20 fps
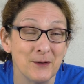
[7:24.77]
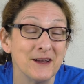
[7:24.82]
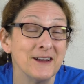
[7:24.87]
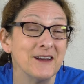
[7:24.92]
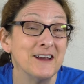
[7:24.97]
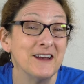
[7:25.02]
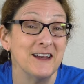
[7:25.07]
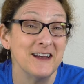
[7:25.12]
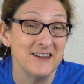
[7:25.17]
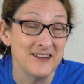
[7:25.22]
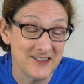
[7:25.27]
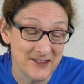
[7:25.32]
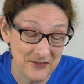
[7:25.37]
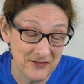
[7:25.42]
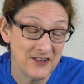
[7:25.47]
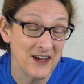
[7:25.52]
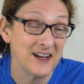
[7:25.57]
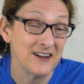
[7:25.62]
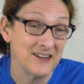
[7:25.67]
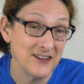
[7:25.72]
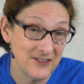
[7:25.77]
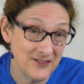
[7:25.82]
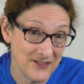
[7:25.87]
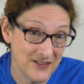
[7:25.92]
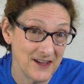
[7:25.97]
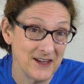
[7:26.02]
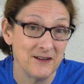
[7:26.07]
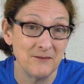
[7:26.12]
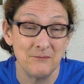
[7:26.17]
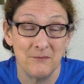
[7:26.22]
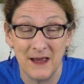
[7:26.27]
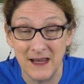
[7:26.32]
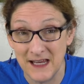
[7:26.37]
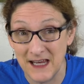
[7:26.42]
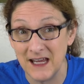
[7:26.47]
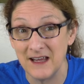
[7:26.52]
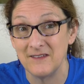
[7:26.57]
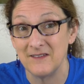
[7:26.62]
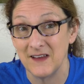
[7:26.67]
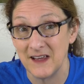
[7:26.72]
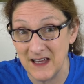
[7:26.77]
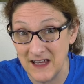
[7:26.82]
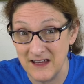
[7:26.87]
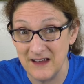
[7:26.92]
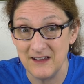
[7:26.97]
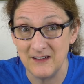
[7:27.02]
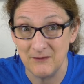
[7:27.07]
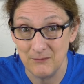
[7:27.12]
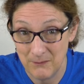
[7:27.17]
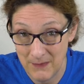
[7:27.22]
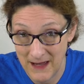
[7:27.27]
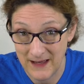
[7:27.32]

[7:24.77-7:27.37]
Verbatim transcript: but it is effective in making the key